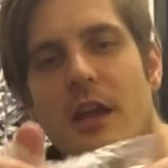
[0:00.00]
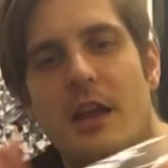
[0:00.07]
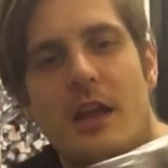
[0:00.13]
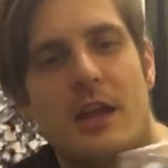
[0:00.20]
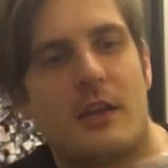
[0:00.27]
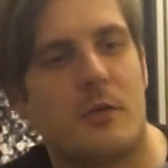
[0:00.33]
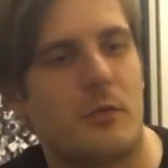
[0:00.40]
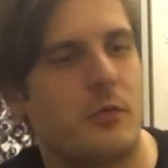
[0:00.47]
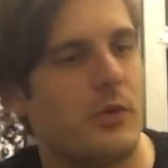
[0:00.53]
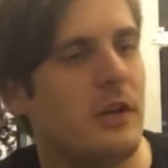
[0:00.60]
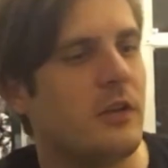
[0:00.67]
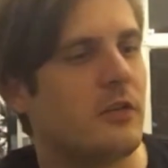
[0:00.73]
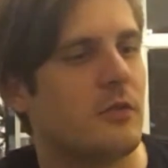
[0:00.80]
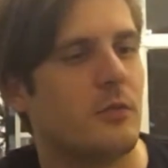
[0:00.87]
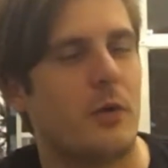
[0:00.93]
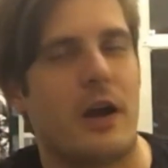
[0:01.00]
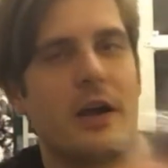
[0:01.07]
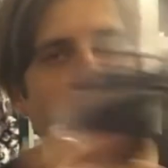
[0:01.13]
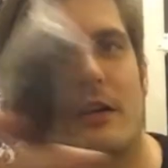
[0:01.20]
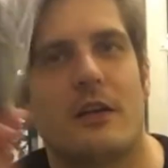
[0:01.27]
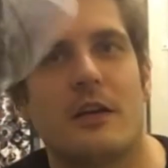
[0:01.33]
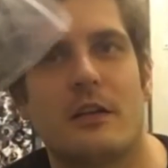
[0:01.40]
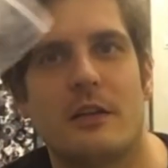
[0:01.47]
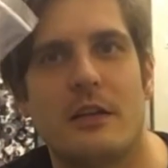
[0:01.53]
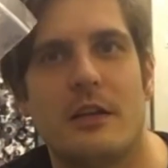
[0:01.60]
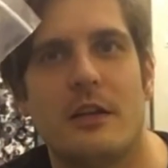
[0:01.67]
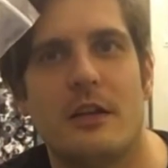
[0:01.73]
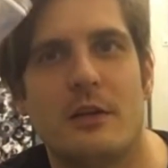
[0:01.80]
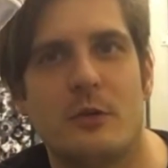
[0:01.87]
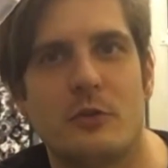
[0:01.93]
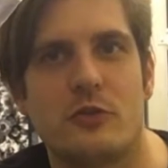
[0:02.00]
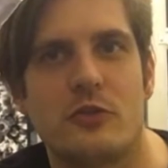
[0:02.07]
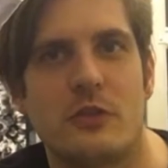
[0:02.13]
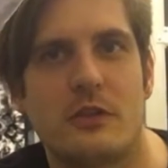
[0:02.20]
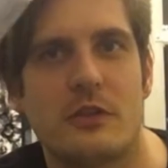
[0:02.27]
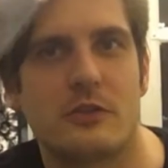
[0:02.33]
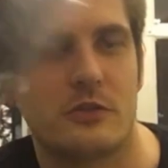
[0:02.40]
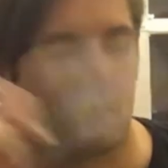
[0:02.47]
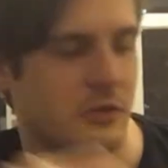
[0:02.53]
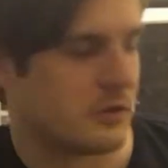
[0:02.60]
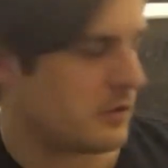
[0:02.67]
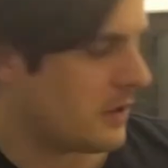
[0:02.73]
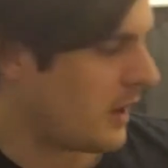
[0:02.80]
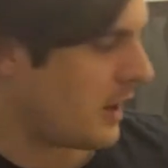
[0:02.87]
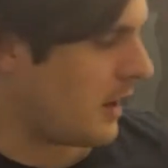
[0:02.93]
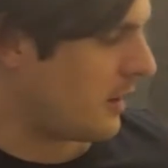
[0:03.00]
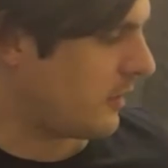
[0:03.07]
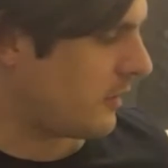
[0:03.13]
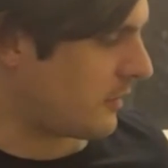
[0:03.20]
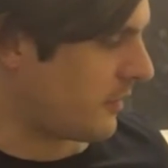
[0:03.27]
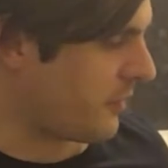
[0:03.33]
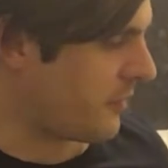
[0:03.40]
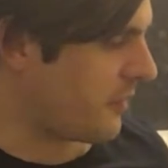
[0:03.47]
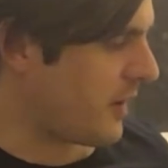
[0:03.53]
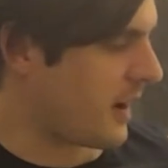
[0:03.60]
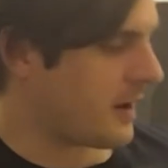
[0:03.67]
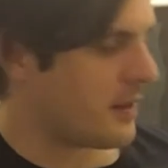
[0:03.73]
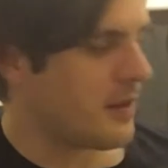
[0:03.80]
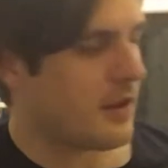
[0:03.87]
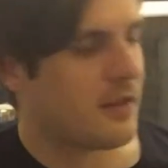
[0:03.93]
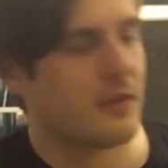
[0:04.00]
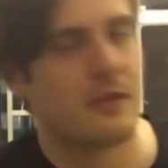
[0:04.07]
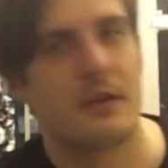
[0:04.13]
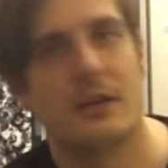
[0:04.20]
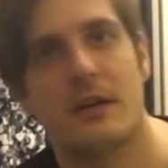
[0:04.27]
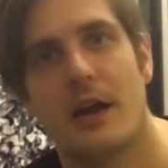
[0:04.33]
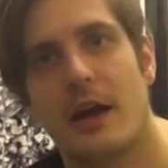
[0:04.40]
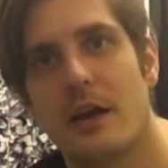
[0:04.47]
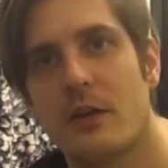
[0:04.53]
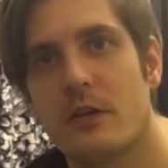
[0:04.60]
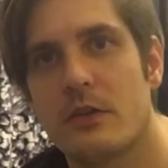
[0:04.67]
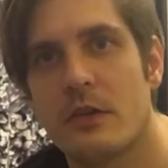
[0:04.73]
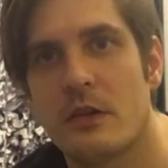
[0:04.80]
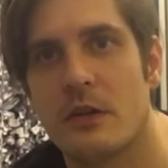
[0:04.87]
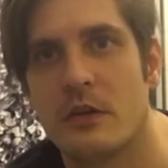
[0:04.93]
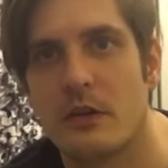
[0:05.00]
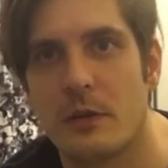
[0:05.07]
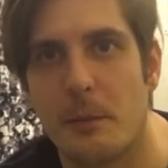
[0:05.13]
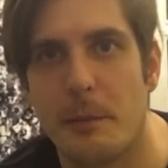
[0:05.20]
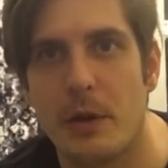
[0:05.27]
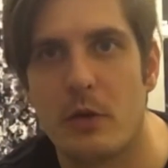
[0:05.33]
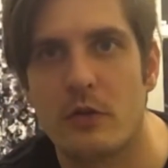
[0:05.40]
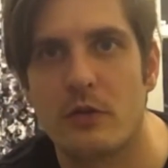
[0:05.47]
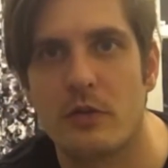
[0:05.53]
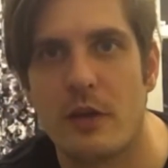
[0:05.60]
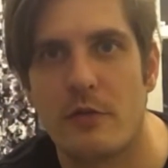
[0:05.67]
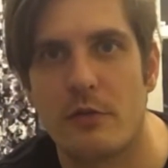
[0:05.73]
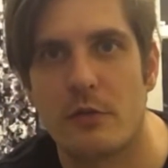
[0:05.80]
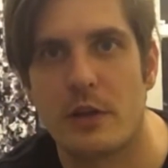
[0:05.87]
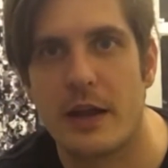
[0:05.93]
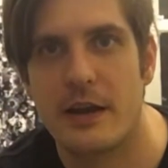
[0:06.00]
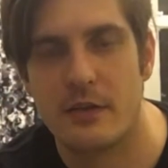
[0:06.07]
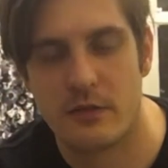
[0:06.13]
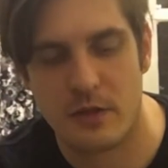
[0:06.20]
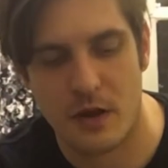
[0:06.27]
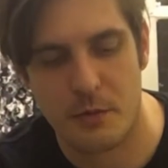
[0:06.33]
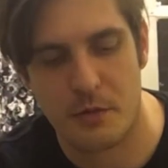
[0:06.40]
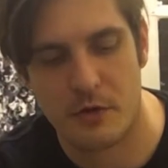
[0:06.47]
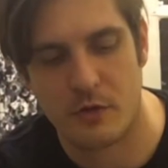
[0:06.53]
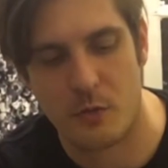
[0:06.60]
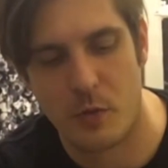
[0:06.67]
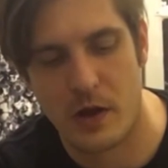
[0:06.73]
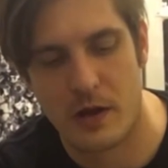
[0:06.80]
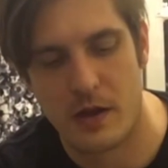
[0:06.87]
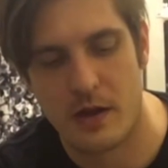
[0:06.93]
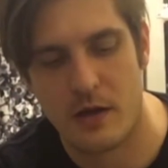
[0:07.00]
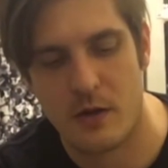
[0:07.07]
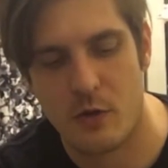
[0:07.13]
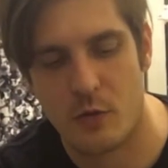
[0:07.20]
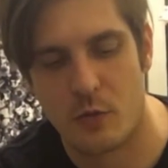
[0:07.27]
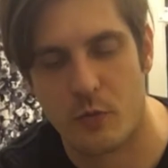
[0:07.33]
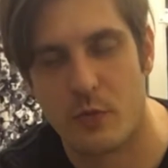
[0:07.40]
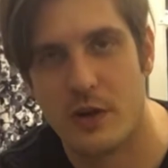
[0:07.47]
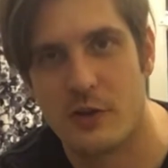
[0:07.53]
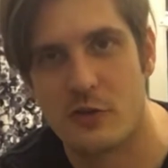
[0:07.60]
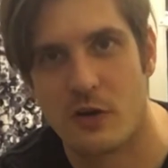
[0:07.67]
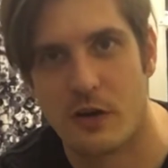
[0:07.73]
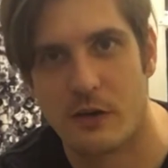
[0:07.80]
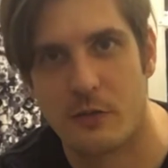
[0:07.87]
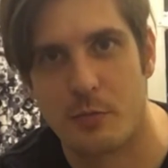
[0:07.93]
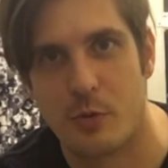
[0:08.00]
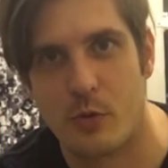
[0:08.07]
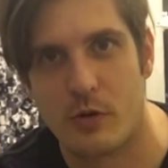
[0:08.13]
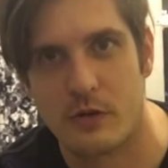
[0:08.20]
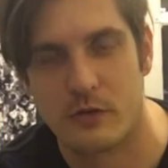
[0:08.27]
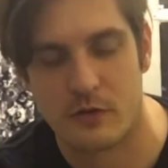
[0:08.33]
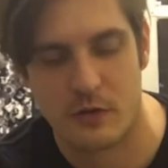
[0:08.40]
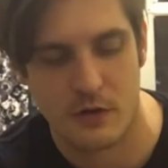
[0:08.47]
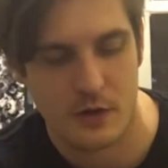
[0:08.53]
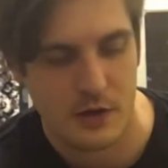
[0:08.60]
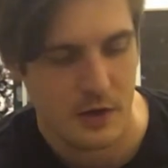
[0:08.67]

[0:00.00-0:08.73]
And the reason why I got an in-hill charger is the fact that I'm gonna build several lightsabers with in-hill recharge ports.